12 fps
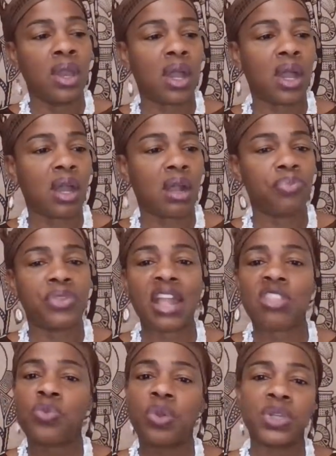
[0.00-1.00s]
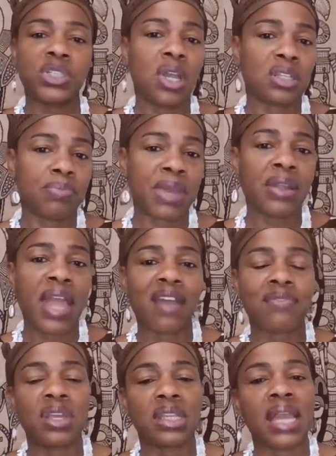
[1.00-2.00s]
That's where we talked about
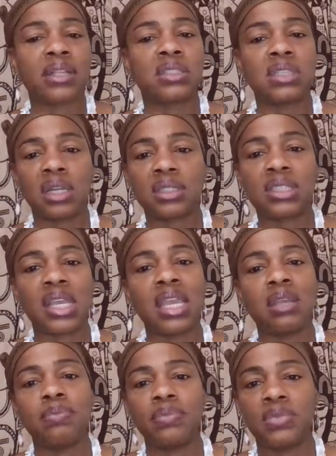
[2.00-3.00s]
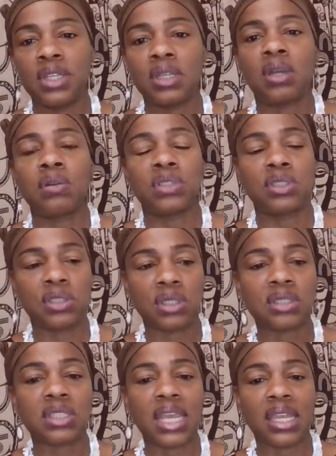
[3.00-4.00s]
having like duct tape, to
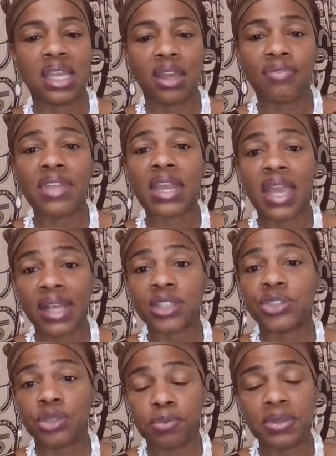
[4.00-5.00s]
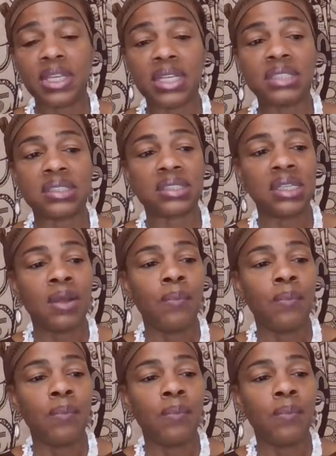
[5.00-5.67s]
take care of that extra piece.